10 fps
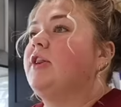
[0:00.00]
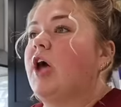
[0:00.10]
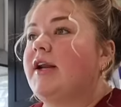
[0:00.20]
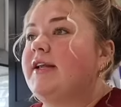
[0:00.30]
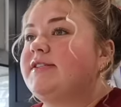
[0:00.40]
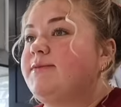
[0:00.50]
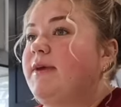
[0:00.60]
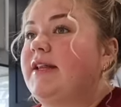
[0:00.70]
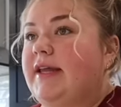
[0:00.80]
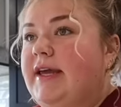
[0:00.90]
A lot needs to be
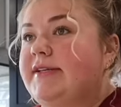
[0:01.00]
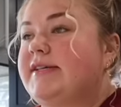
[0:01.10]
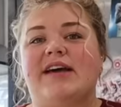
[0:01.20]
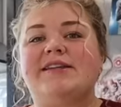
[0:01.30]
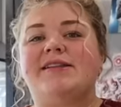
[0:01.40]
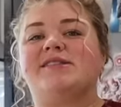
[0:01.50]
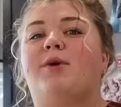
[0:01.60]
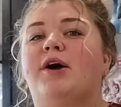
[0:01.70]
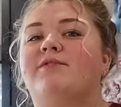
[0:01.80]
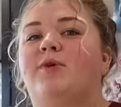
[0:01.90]
cleaned. I think that's a
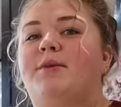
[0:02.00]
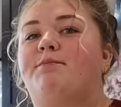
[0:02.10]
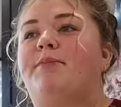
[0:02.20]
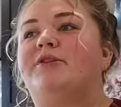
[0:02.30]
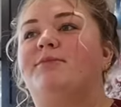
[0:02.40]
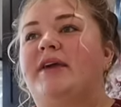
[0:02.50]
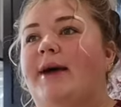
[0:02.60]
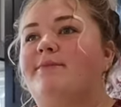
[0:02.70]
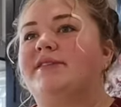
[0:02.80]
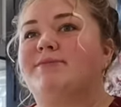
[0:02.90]
part of what built me
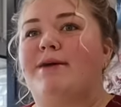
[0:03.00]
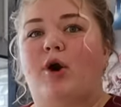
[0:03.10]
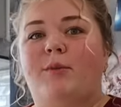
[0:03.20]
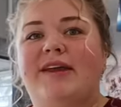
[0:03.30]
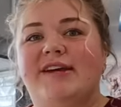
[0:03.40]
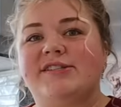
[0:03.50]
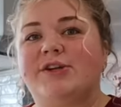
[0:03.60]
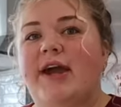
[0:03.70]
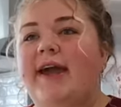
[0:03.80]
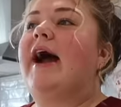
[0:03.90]
up to my moment
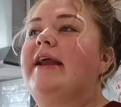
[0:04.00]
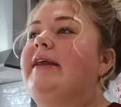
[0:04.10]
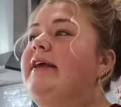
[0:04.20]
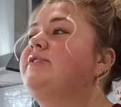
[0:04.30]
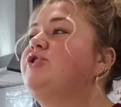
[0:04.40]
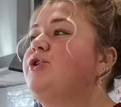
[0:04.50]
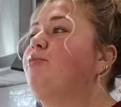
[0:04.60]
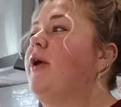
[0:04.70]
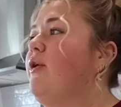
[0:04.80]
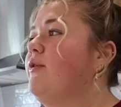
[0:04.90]
yesterday. I need to
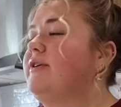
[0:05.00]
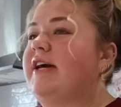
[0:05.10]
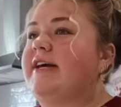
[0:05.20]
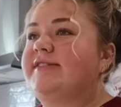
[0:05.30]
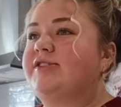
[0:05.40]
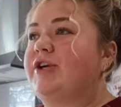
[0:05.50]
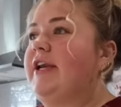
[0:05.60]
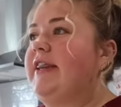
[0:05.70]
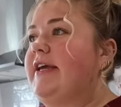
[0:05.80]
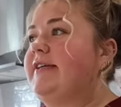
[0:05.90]
prioritize
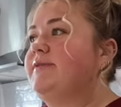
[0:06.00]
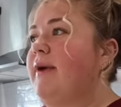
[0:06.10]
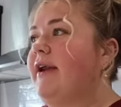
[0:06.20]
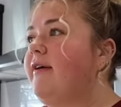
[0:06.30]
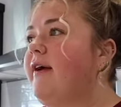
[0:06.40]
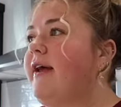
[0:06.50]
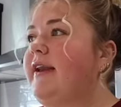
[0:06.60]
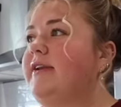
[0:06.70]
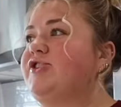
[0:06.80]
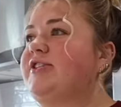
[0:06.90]
certain things better
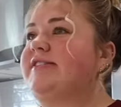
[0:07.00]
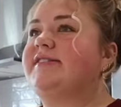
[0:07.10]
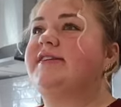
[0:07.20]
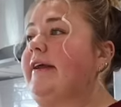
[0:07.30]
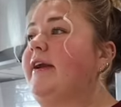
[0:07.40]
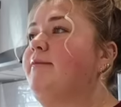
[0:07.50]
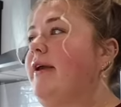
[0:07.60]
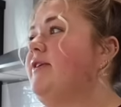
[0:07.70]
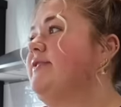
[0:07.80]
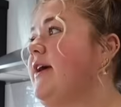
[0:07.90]
and just get on a
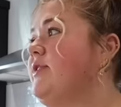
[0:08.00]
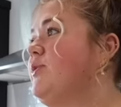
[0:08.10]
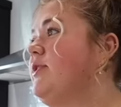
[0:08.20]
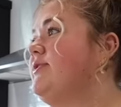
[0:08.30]
better schedule.